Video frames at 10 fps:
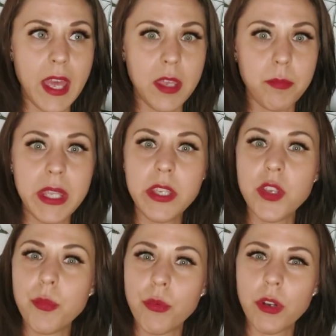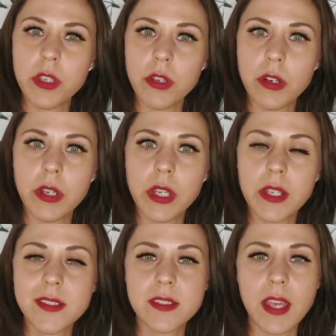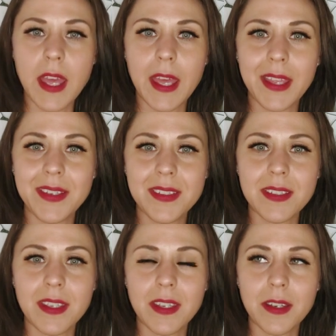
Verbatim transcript: and make you more curious and